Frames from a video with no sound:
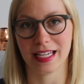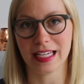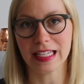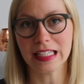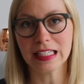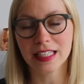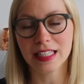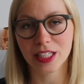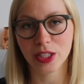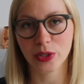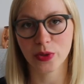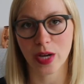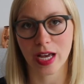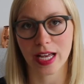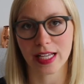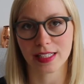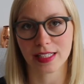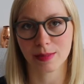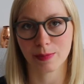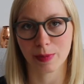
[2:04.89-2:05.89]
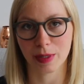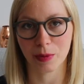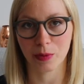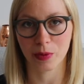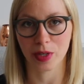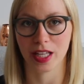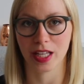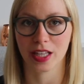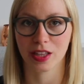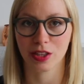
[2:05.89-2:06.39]
in the US but
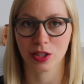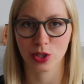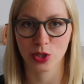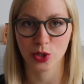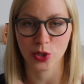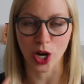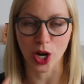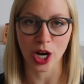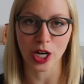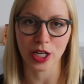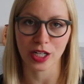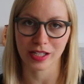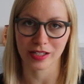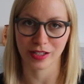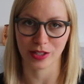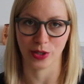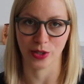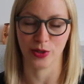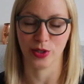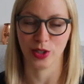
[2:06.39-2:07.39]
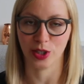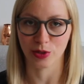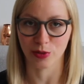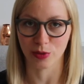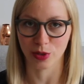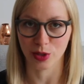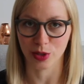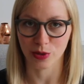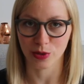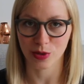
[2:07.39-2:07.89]
with strong Estonian
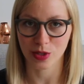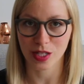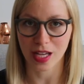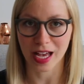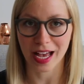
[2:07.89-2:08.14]
roots.